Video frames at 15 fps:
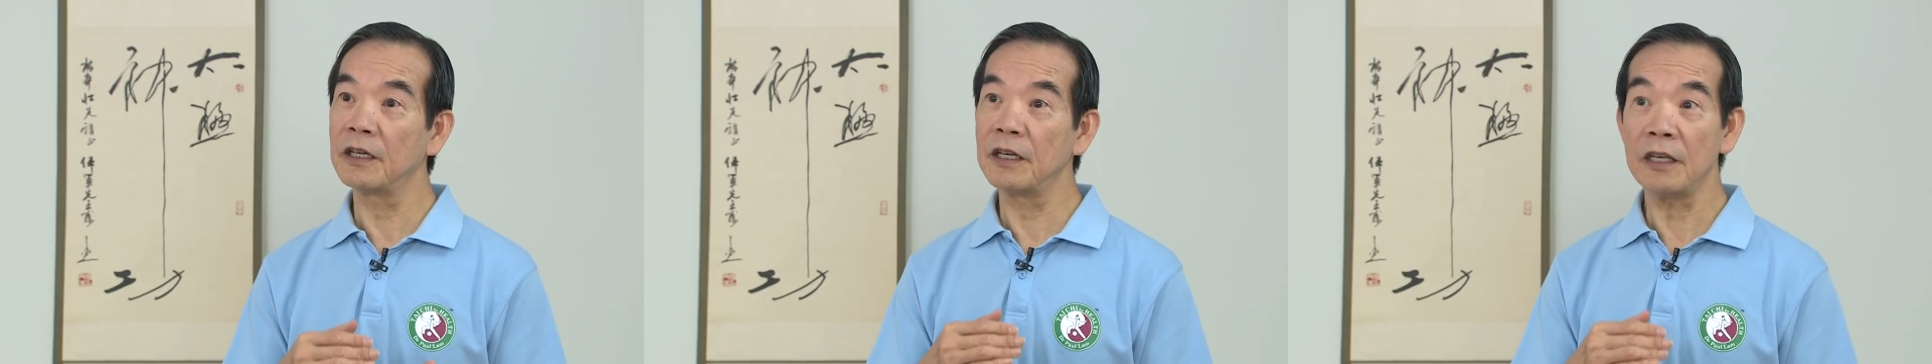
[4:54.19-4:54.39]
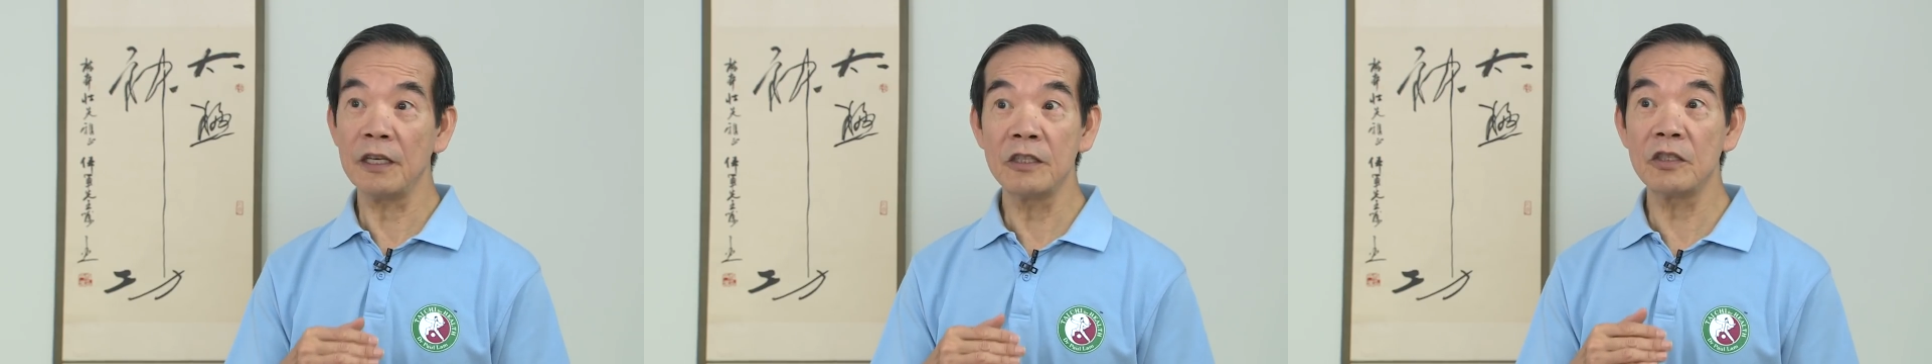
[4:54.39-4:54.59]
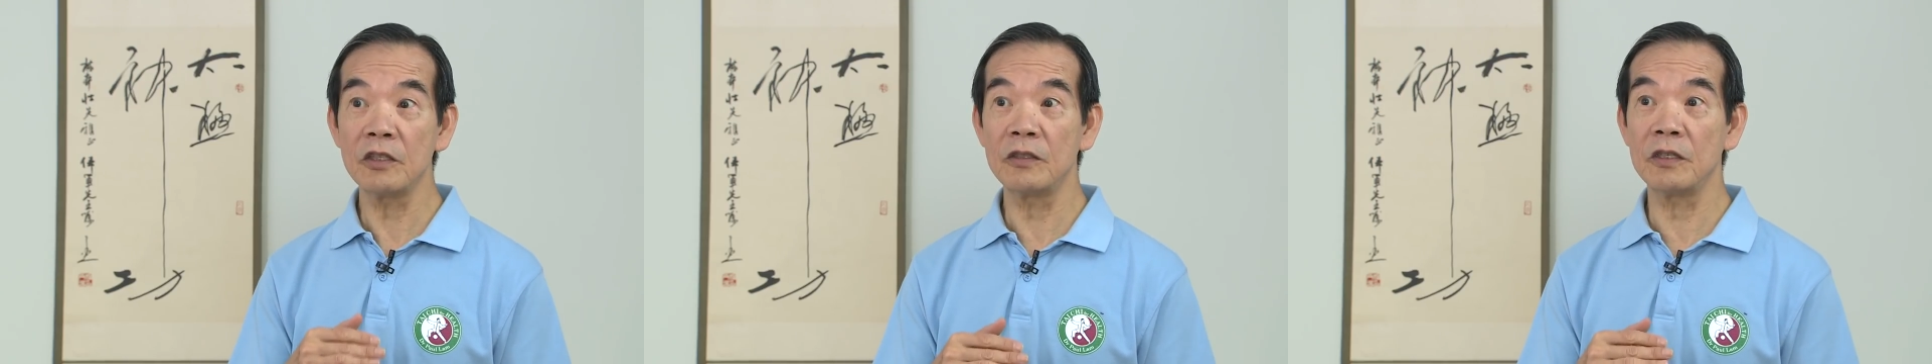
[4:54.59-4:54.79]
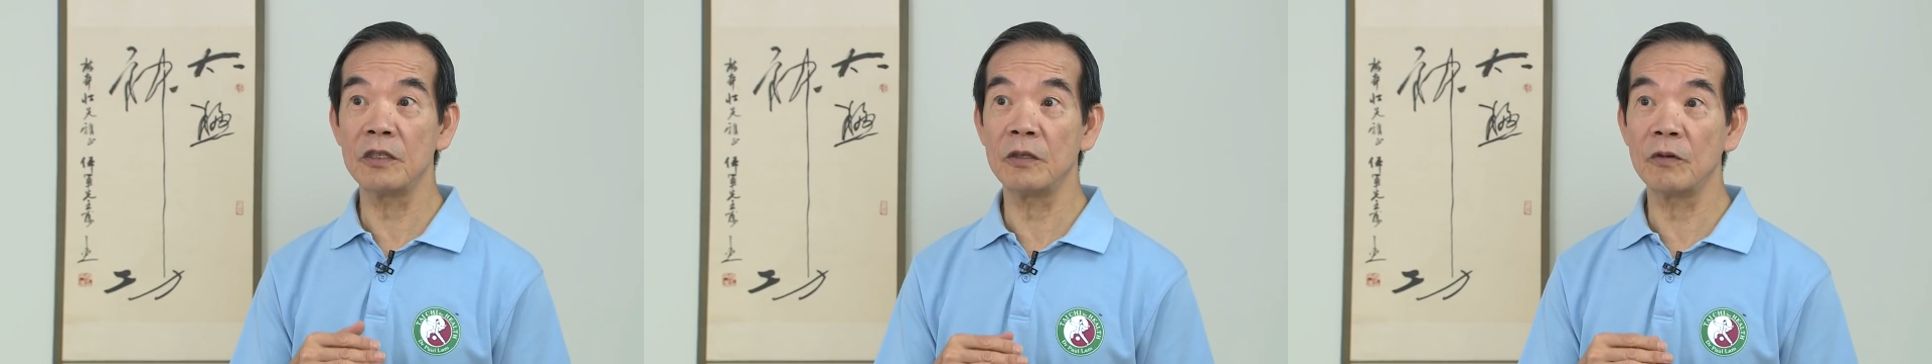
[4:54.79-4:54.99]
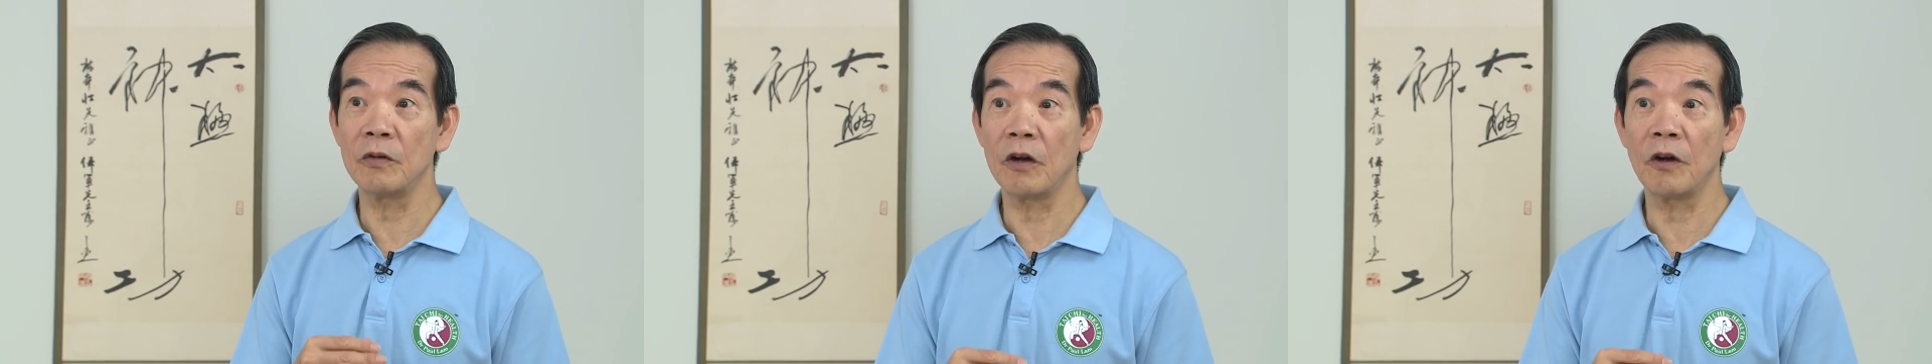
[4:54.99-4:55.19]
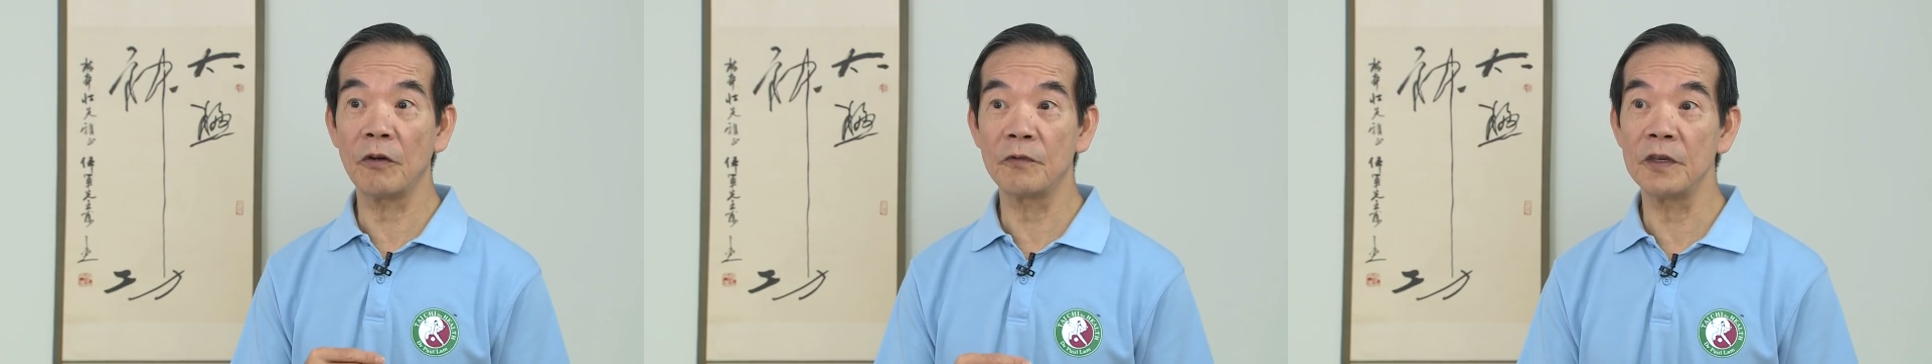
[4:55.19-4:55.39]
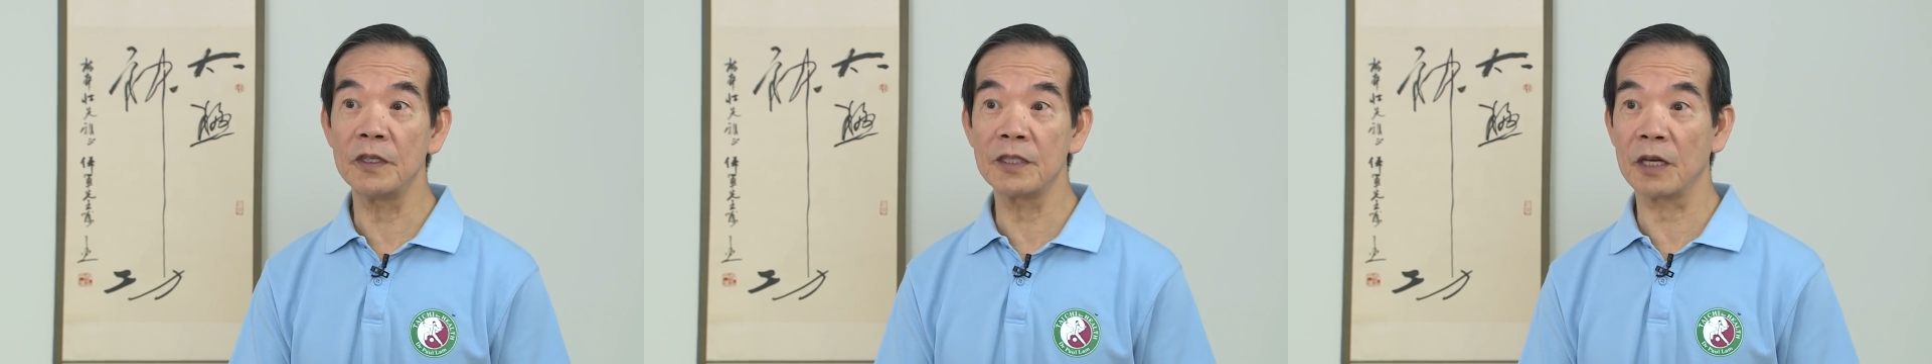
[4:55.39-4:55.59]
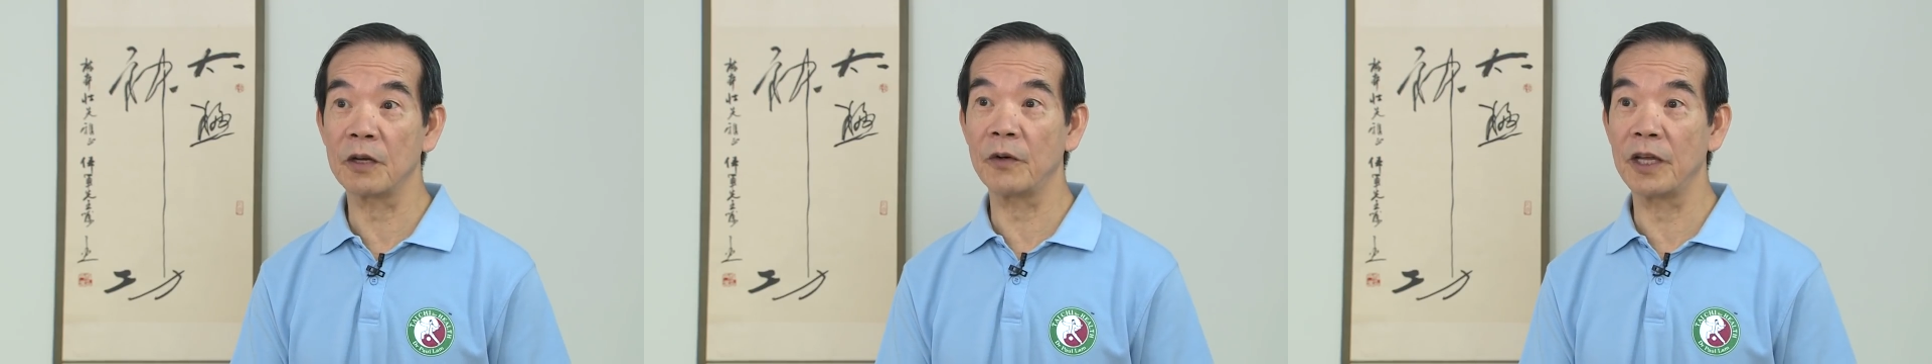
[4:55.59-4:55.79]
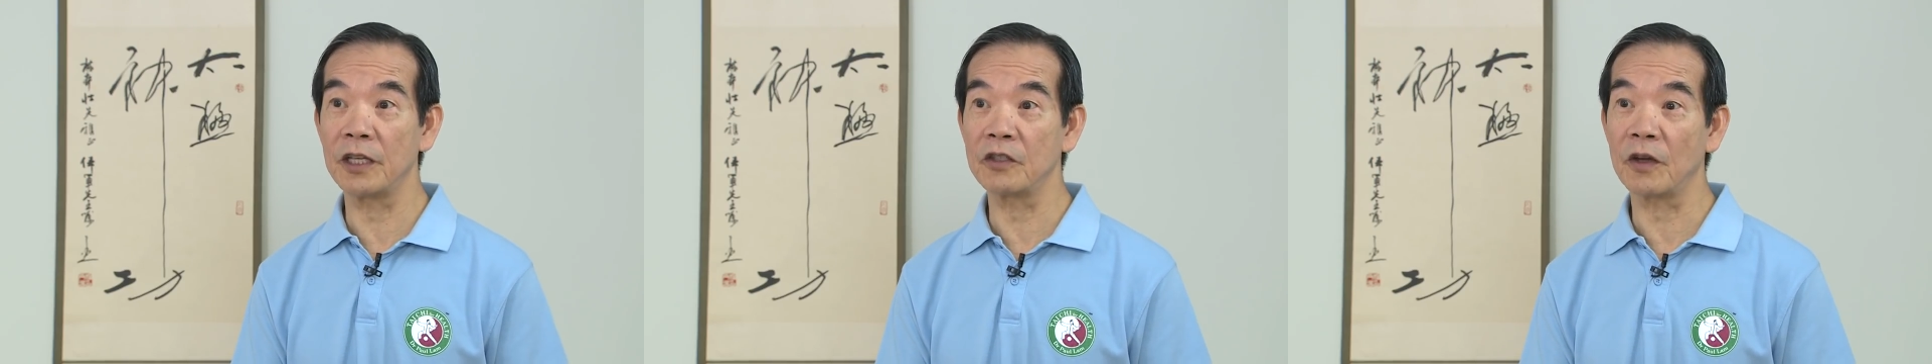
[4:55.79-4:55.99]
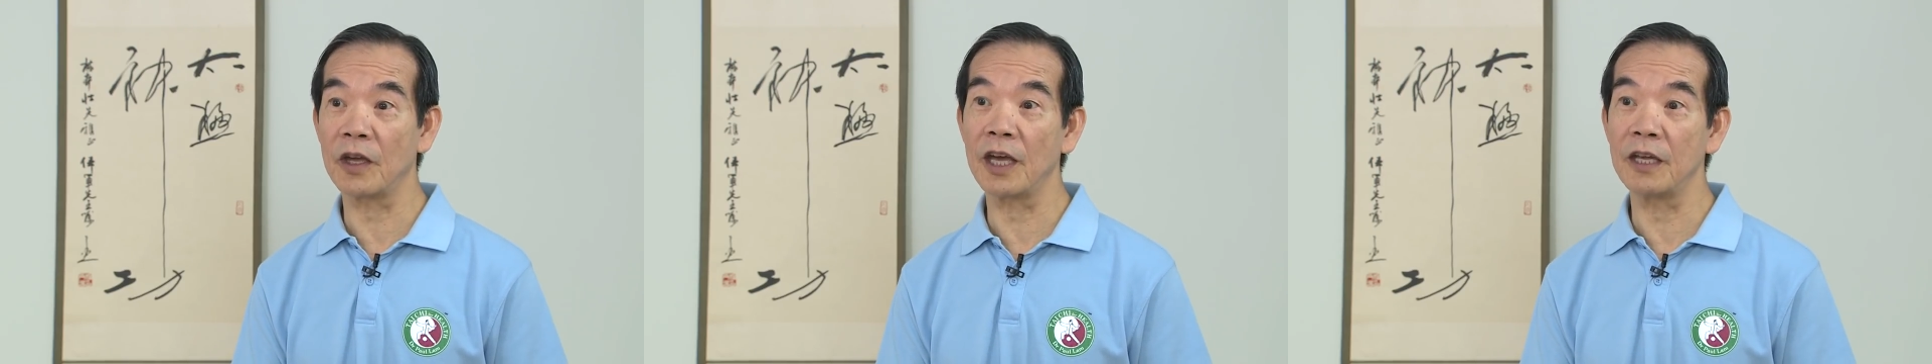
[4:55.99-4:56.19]
Institute of Physical
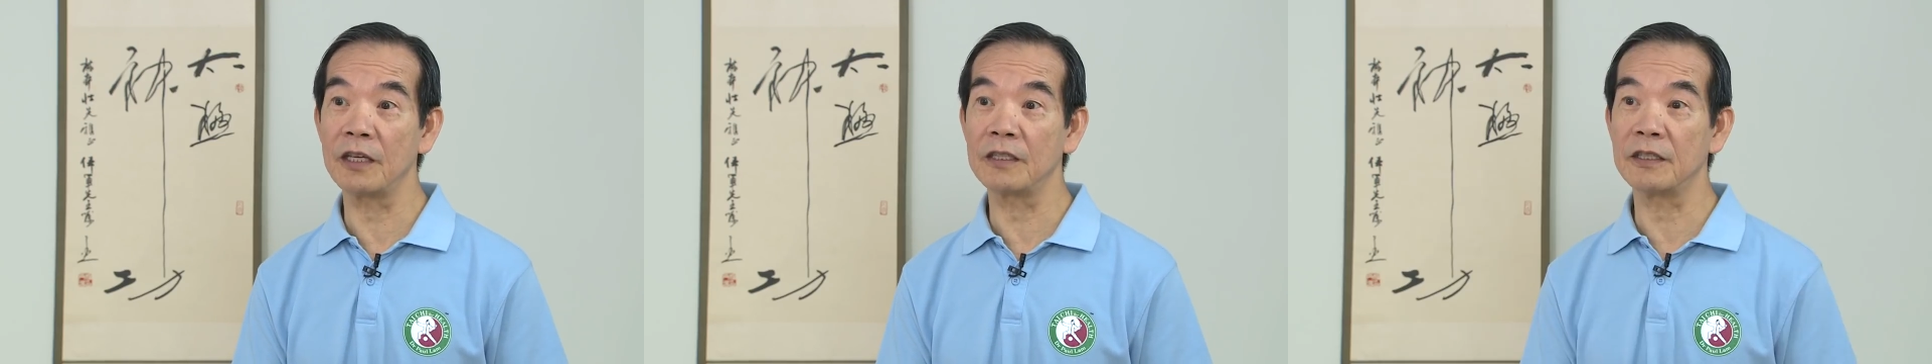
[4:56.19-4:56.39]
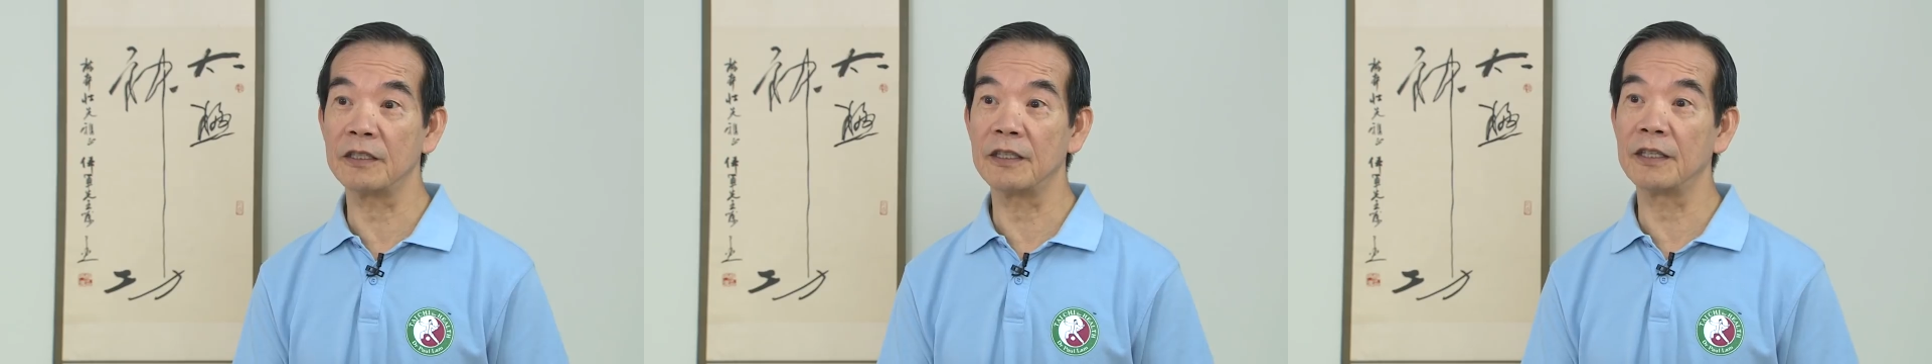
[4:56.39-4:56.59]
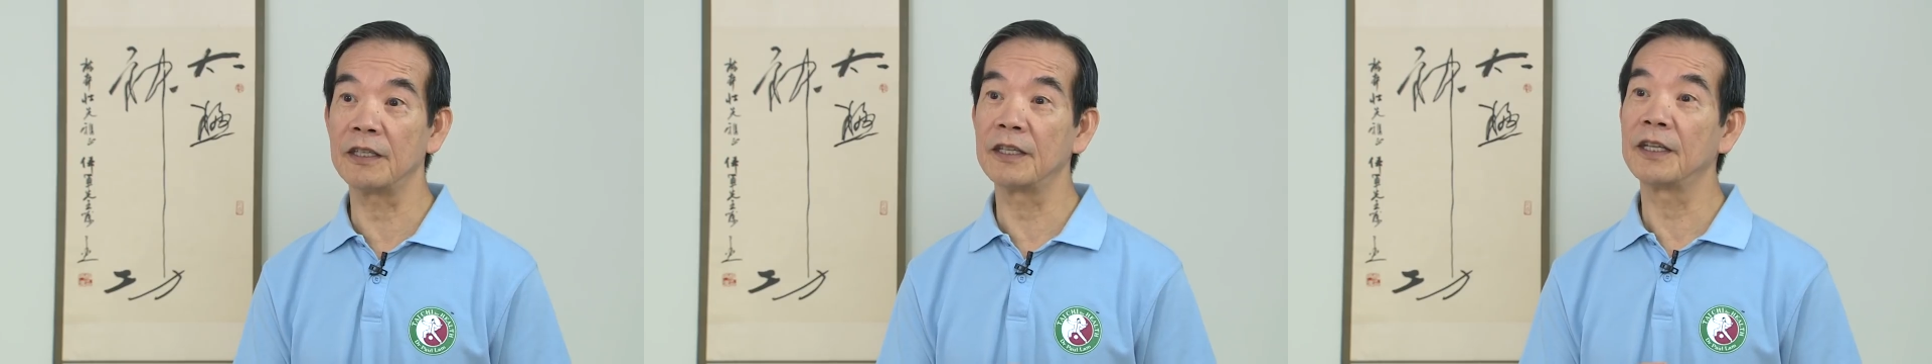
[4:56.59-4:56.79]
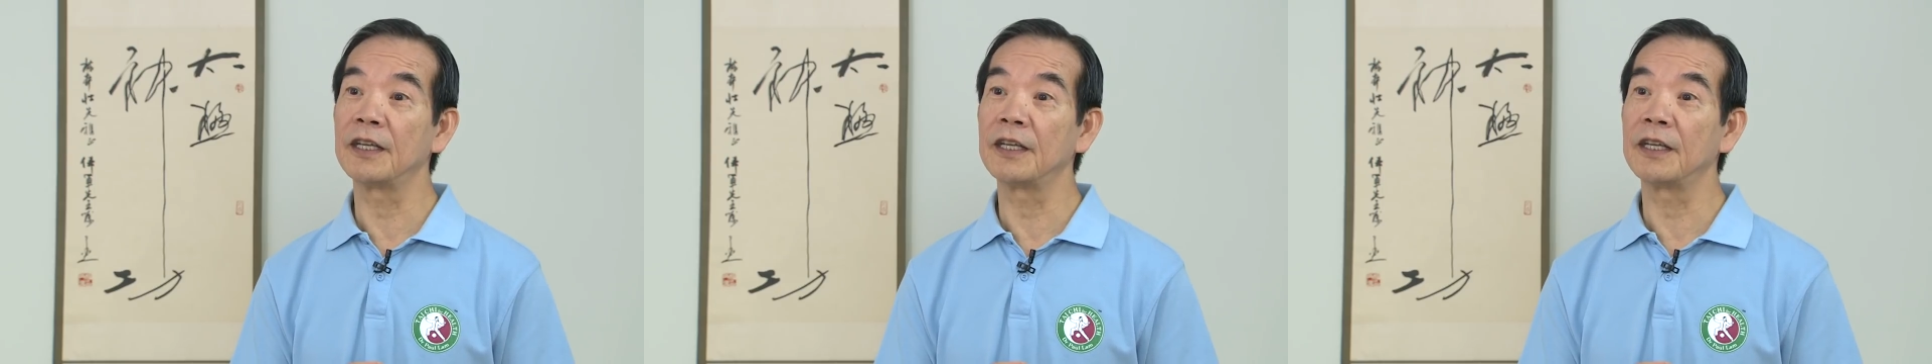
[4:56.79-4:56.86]
Education.